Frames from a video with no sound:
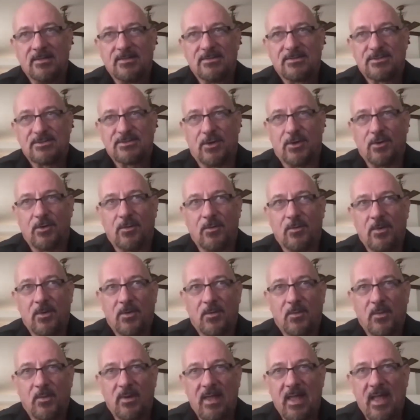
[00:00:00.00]
So
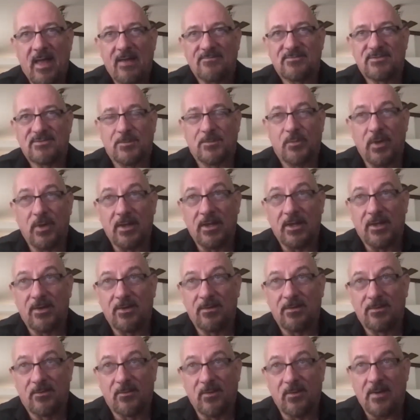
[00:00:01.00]
we have some really
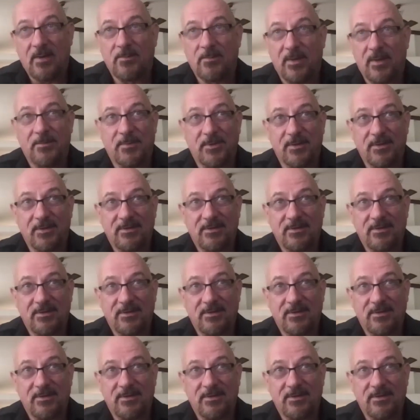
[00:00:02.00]
great people